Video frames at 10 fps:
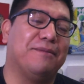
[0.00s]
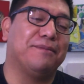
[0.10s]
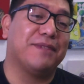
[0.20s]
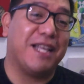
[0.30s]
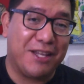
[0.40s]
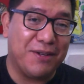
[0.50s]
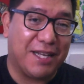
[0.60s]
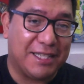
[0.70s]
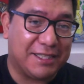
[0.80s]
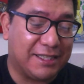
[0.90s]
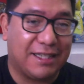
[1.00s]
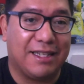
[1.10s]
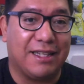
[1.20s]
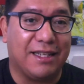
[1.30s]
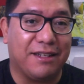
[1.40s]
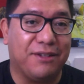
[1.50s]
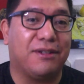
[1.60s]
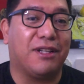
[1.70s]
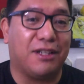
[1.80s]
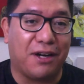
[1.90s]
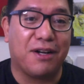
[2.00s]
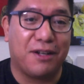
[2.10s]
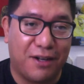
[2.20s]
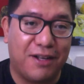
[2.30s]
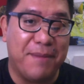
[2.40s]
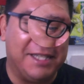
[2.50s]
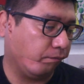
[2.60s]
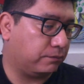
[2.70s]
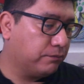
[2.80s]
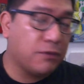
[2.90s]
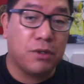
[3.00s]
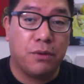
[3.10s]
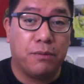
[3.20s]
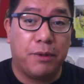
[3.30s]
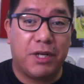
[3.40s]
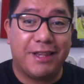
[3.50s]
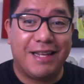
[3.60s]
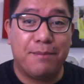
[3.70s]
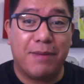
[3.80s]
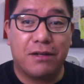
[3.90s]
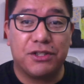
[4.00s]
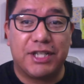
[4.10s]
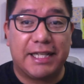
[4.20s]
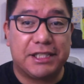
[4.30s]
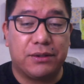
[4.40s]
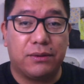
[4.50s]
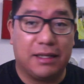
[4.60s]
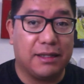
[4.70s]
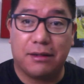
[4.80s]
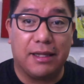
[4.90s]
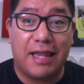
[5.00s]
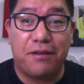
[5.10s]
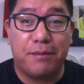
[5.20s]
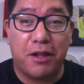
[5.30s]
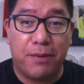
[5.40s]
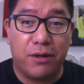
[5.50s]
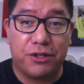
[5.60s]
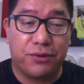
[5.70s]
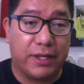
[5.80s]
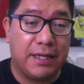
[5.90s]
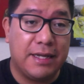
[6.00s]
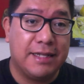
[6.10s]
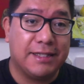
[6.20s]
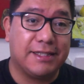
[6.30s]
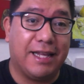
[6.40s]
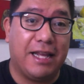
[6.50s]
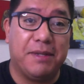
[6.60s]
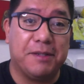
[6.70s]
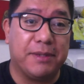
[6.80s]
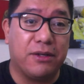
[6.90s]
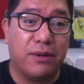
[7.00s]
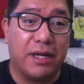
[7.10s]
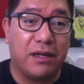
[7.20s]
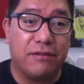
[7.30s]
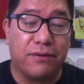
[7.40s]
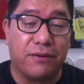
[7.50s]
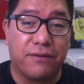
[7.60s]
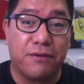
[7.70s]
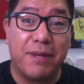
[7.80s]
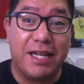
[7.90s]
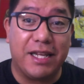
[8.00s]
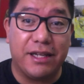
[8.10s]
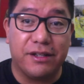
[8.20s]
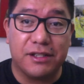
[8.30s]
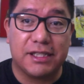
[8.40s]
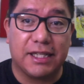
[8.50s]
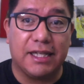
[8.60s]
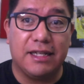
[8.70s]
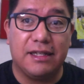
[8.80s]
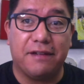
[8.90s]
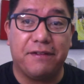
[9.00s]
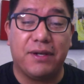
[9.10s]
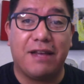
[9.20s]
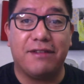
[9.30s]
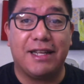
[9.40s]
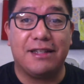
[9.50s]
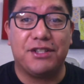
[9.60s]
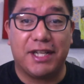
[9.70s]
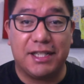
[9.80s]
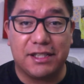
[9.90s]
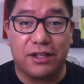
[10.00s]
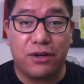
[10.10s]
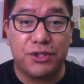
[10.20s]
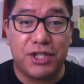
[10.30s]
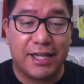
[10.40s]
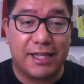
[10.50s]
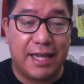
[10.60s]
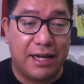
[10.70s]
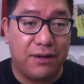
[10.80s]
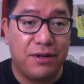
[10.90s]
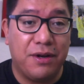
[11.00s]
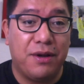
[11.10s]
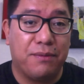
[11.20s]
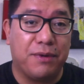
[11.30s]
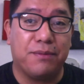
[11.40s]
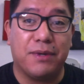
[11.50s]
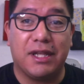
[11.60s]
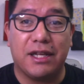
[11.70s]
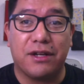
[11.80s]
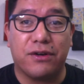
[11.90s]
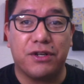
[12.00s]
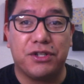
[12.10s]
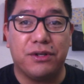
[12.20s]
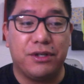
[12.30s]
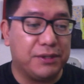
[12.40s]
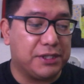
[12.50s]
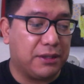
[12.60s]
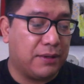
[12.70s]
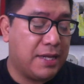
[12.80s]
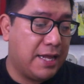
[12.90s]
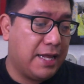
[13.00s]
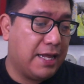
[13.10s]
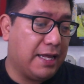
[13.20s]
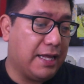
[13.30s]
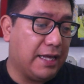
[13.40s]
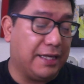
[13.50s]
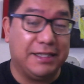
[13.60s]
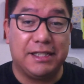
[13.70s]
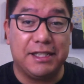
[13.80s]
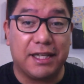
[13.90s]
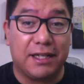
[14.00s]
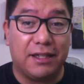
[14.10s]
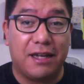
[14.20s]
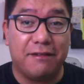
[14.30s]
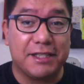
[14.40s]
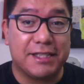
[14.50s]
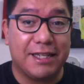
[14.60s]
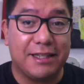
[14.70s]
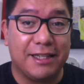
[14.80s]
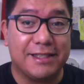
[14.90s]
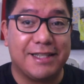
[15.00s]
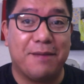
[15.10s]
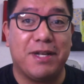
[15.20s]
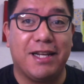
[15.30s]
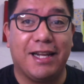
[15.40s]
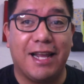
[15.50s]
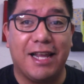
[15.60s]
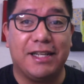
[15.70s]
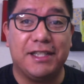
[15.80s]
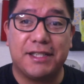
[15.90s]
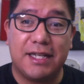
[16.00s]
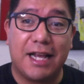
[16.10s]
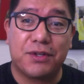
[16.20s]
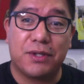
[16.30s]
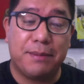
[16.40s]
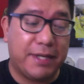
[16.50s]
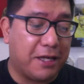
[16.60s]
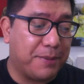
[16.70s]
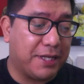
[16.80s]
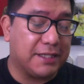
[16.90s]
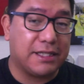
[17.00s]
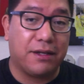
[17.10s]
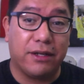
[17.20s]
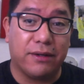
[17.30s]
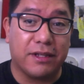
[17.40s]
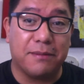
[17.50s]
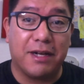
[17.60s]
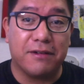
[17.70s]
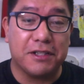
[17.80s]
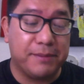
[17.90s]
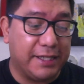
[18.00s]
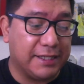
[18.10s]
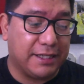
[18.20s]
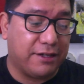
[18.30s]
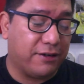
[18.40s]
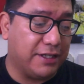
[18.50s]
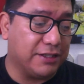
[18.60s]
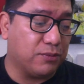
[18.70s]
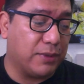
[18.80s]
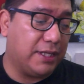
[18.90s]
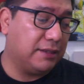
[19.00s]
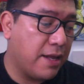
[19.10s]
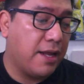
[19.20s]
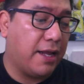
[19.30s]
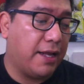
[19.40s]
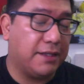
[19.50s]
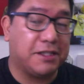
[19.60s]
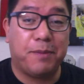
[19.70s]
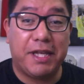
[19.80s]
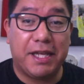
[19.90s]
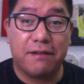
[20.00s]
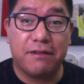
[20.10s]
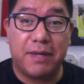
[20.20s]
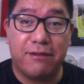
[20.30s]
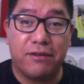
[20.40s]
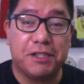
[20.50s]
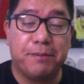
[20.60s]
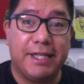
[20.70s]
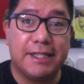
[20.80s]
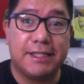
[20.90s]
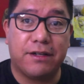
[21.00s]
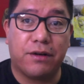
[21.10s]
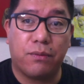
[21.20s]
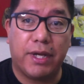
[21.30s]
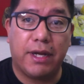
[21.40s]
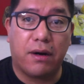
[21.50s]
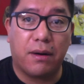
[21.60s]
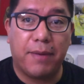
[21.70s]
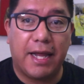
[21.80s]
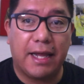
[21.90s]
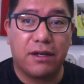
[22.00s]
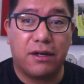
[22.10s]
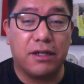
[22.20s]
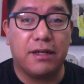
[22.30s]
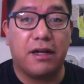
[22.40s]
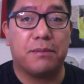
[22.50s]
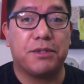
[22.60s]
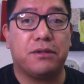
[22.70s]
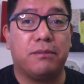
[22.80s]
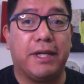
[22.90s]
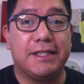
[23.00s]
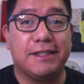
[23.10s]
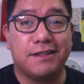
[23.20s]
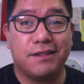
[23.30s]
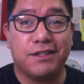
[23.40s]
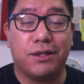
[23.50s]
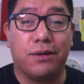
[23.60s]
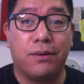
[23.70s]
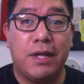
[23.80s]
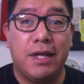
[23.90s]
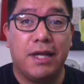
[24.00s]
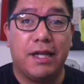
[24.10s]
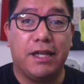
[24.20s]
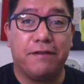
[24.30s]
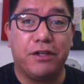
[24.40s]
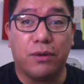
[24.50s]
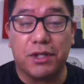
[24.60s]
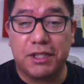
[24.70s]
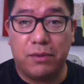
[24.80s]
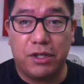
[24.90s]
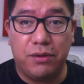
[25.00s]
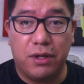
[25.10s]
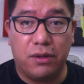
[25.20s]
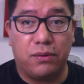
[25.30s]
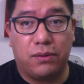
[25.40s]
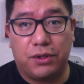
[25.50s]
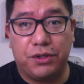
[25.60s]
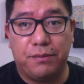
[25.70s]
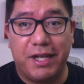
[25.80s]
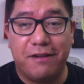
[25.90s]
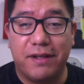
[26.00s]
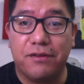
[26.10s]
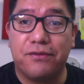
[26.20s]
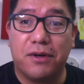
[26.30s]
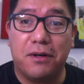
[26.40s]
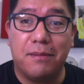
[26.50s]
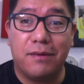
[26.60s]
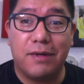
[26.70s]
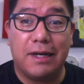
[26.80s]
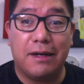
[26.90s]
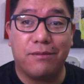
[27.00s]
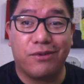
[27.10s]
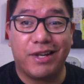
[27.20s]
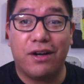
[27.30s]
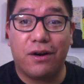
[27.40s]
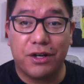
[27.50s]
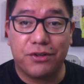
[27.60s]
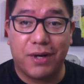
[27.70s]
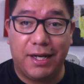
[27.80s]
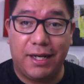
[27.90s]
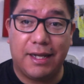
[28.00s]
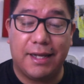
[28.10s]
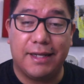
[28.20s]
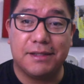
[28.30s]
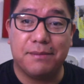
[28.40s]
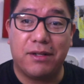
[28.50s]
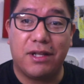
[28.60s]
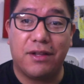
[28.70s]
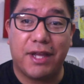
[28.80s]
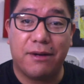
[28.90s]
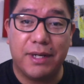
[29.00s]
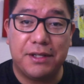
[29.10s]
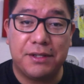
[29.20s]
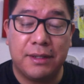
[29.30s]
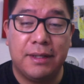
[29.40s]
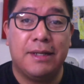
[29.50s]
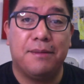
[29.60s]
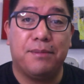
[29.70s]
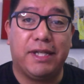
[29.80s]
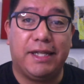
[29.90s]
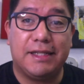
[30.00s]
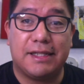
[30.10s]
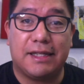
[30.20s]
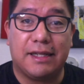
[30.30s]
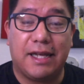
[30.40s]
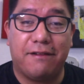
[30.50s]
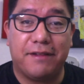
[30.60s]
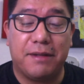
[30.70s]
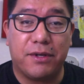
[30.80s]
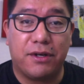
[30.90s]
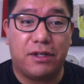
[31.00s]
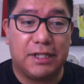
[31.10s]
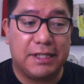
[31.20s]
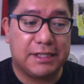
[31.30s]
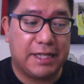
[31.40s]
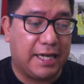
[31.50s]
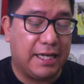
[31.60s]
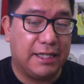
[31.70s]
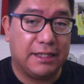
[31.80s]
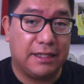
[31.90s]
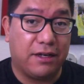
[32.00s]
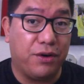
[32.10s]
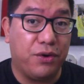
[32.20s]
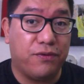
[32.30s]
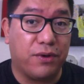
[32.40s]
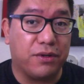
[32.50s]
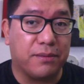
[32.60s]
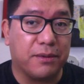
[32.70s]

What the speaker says: thank you, CASA. You all are amazing. We want to thank Michael Jasso. The Loudmouth Poetry Slam has been going on for many years, and if you haven't had the chance to go check that out, we really encourage you to do so. He's got a lot of exciting things happening, and he's going to actually be helping us out here at the My Voice Media Center as well. And speaking of the My Voice Media Center, we are back on an optional basis. So if you or someone you know could benefit from free art training as mental health outreach, please have them call us at our new phone number,